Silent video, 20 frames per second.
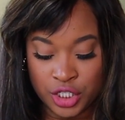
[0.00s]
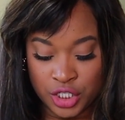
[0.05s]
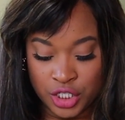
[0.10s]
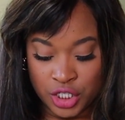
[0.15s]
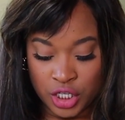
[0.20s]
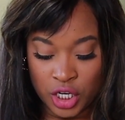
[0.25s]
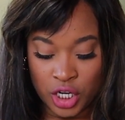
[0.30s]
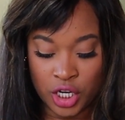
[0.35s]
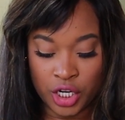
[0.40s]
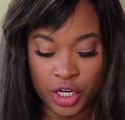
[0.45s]

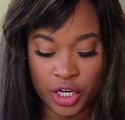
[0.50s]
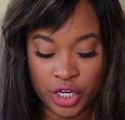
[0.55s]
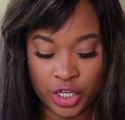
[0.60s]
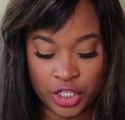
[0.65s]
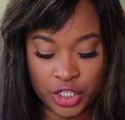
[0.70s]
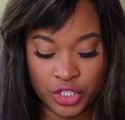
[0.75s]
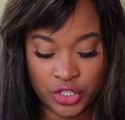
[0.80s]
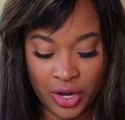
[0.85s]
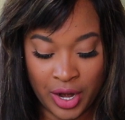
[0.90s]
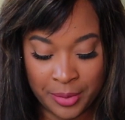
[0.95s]
tuck your
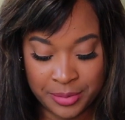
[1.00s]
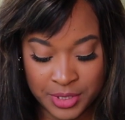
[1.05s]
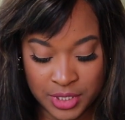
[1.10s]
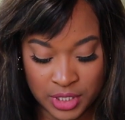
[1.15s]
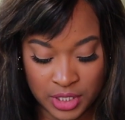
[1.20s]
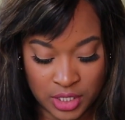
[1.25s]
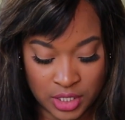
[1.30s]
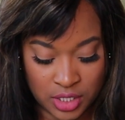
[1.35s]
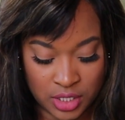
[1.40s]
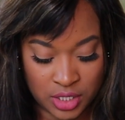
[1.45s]

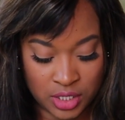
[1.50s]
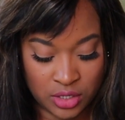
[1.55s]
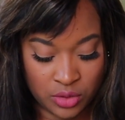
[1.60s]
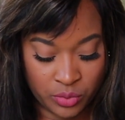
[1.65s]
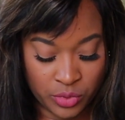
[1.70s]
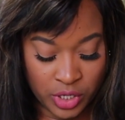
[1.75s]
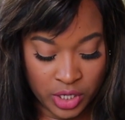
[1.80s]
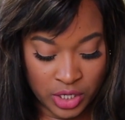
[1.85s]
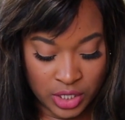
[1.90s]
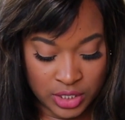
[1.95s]
straps in.
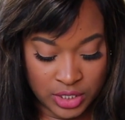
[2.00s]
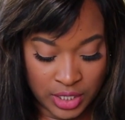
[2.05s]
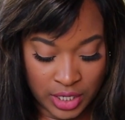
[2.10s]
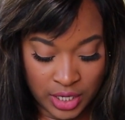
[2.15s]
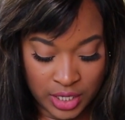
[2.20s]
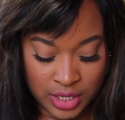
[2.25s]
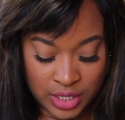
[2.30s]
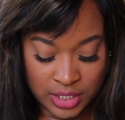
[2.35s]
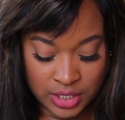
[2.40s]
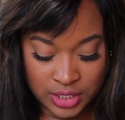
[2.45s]
We're gonna
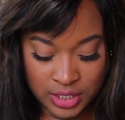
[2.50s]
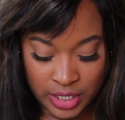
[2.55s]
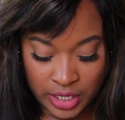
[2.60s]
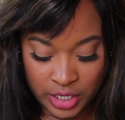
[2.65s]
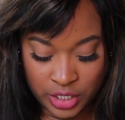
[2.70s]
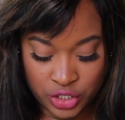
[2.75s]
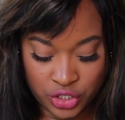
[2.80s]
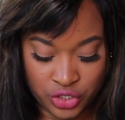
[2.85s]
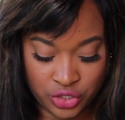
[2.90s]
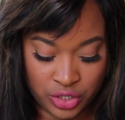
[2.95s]
take this
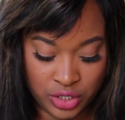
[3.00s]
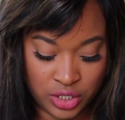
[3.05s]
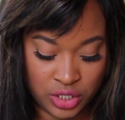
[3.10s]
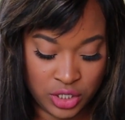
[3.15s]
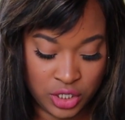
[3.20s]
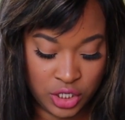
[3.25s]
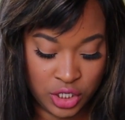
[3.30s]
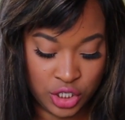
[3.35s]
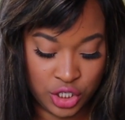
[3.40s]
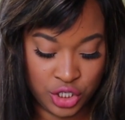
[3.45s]
extra
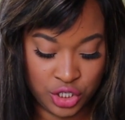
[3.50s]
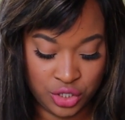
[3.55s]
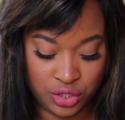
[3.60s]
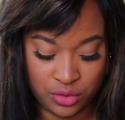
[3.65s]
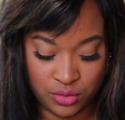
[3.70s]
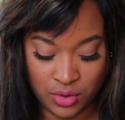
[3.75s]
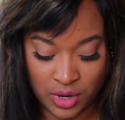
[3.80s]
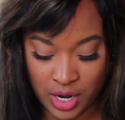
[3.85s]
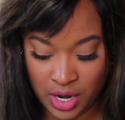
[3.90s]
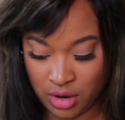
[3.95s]

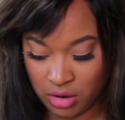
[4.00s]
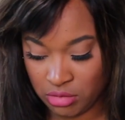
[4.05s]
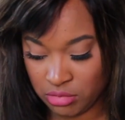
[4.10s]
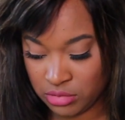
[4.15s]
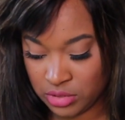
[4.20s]
tissue out.